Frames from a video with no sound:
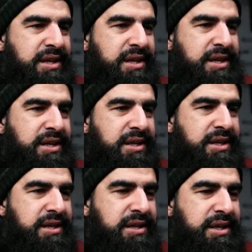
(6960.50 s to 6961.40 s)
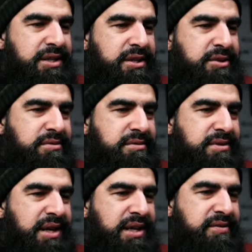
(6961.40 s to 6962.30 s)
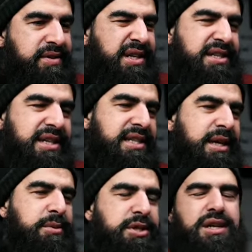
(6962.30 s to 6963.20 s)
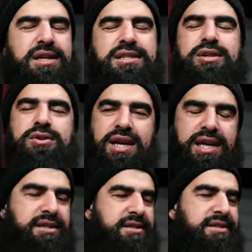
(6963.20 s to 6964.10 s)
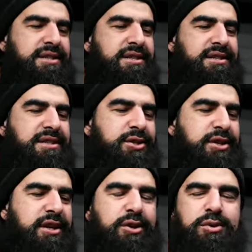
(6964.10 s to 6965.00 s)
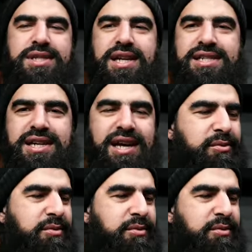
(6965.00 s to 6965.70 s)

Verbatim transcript: uh, actually, no, I'll leave it. Next time, inshallah. Jalo khair. Inshallah, no one's going to die